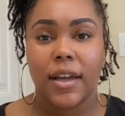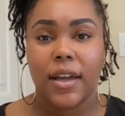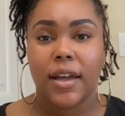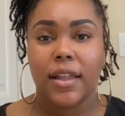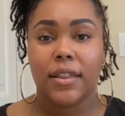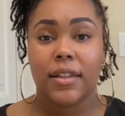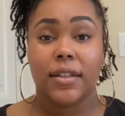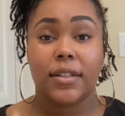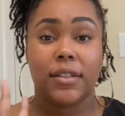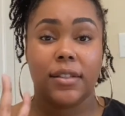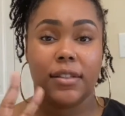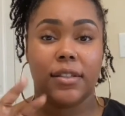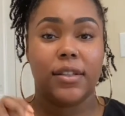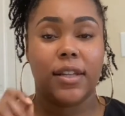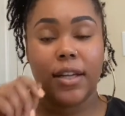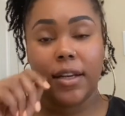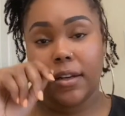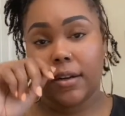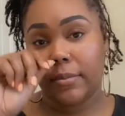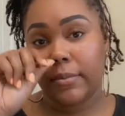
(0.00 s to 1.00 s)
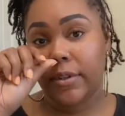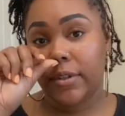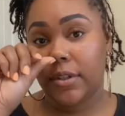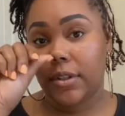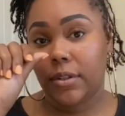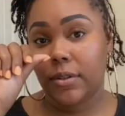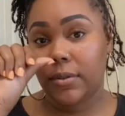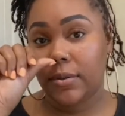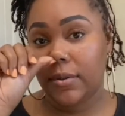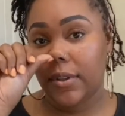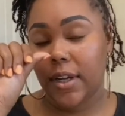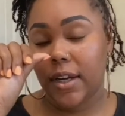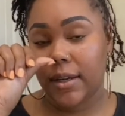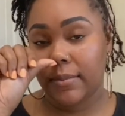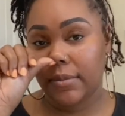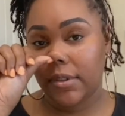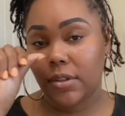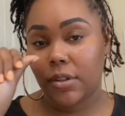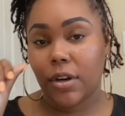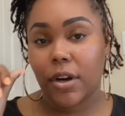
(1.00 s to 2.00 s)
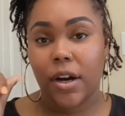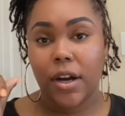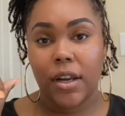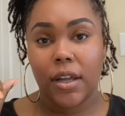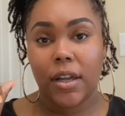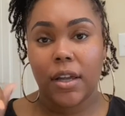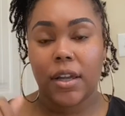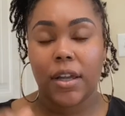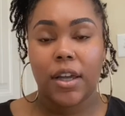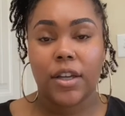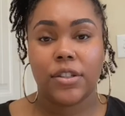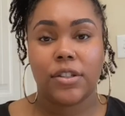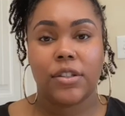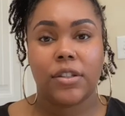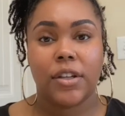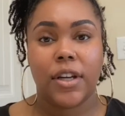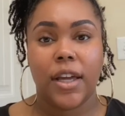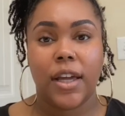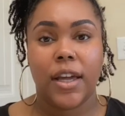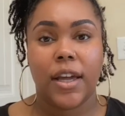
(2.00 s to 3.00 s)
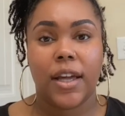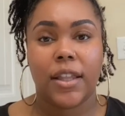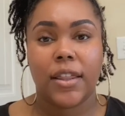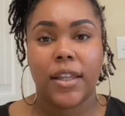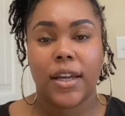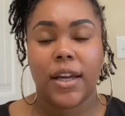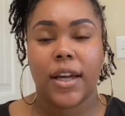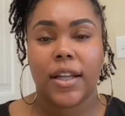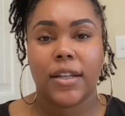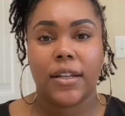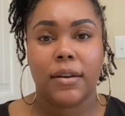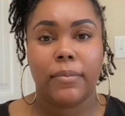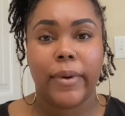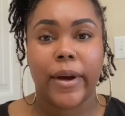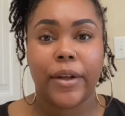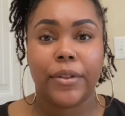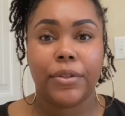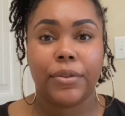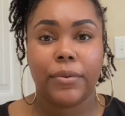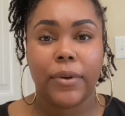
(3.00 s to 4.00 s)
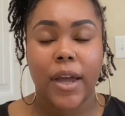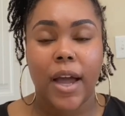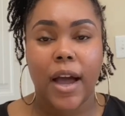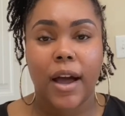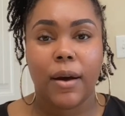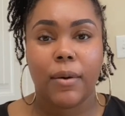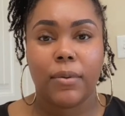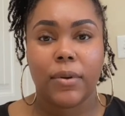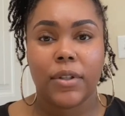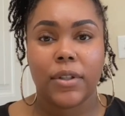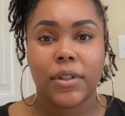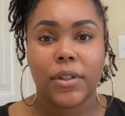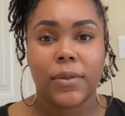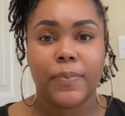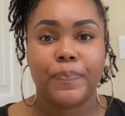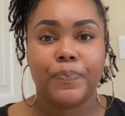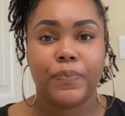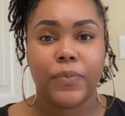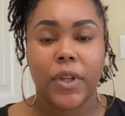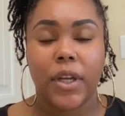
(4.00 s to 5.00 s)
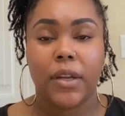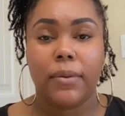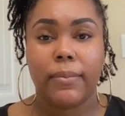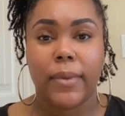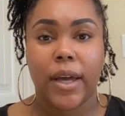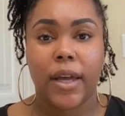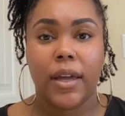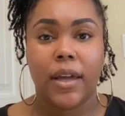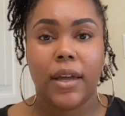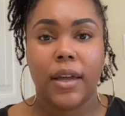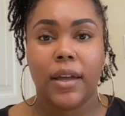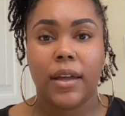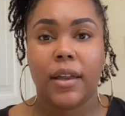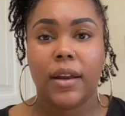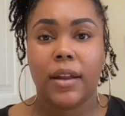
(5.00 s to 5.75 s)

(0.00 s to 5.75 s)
This is day number 2 that I'm starting. Yesterday, I think I did about 3 hours in my head.